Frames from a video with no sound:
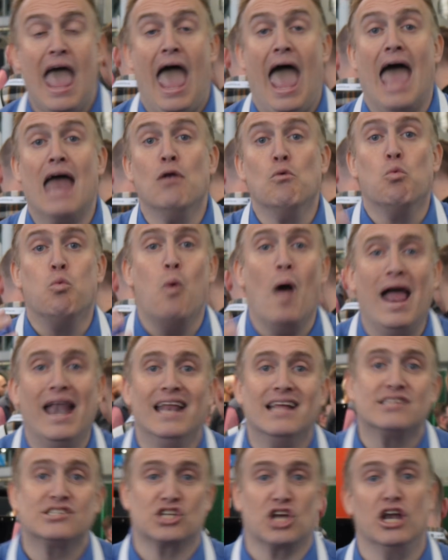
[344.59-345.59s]
and when
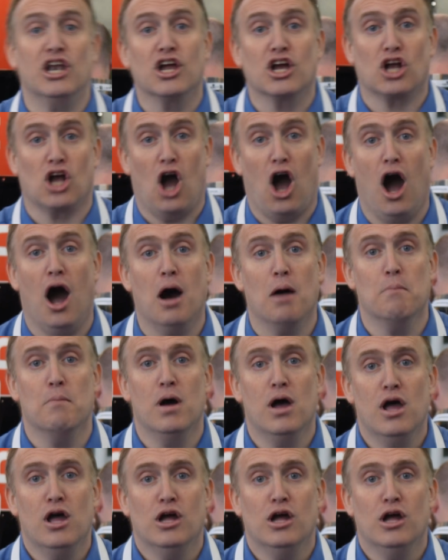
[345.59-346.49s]
it's gonna come